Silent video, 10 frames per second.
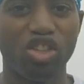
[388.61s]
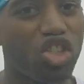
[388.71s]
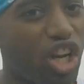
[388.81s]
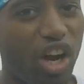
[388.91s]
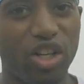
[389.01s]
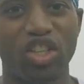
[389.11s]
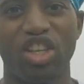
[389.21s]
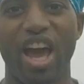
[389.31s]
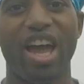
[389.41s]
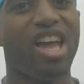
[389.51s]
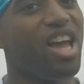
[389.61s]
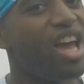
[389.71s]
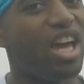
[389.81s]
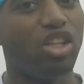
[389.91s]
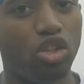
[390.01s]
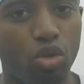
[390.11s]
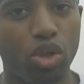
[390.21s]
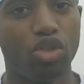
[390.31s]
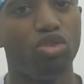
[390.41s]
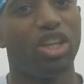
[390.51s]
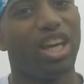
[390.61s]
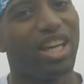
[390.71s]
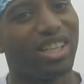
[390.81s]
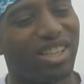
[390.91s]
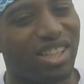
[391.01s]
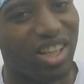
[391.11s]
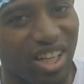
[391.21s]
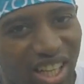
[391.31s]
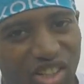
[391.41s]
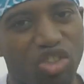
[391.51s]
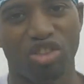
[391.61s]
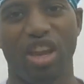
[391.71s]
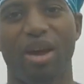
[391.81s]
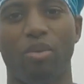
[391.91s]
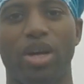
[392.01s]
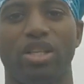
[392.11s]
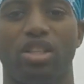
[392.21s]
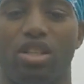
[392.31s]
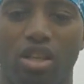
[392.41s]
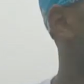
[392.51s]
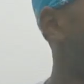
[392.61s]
Cherish that and do what you can to enter that race.